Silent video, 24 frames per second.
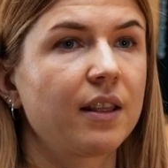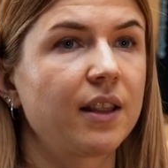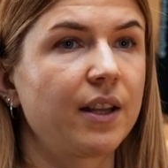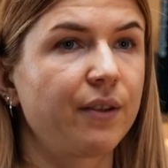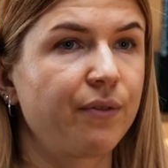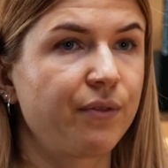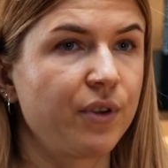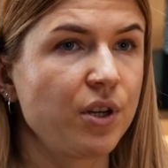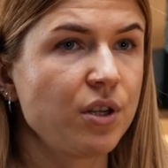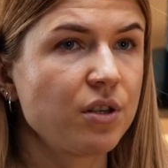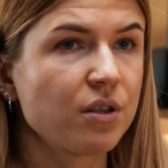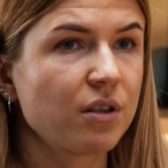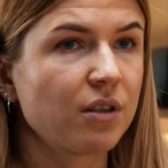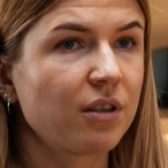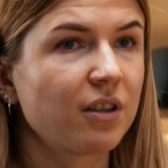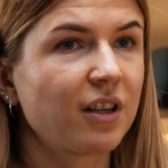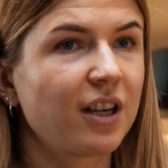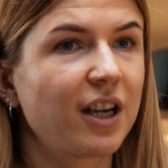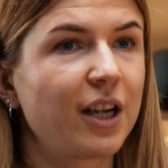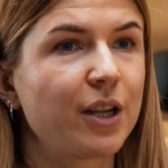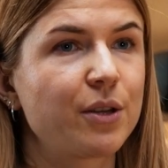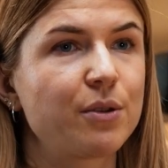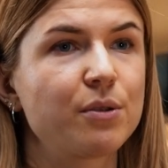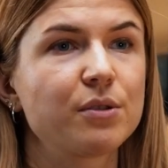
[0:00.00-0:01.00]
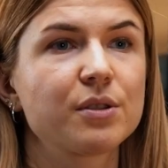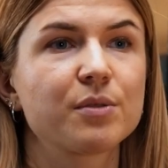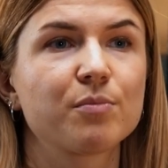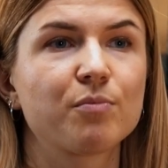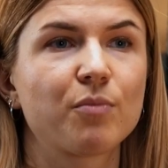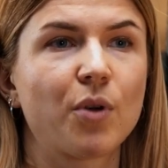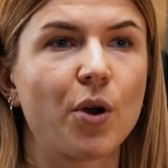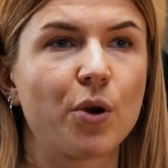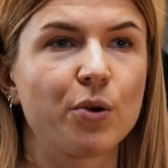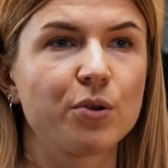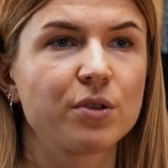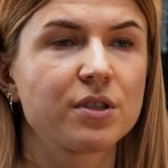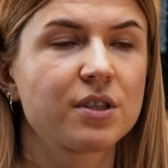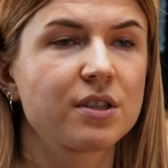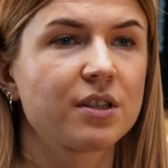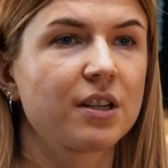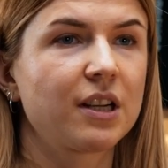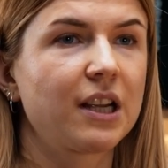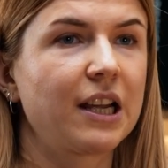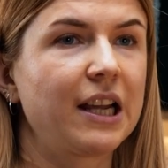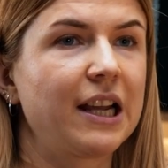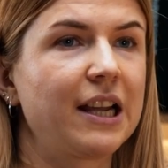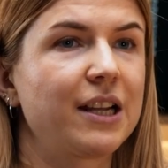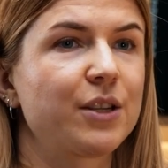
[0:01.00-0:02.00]
The feature I use most
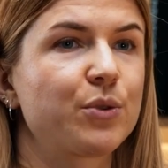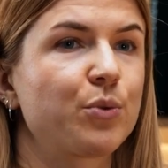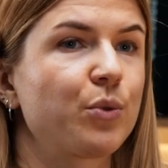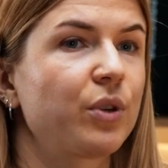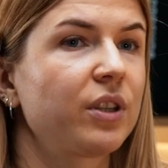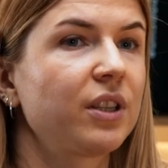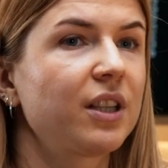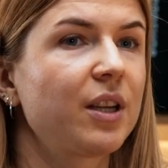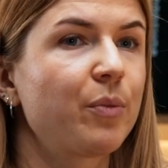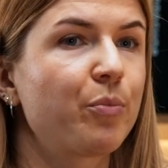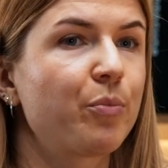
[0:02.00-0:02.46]
and really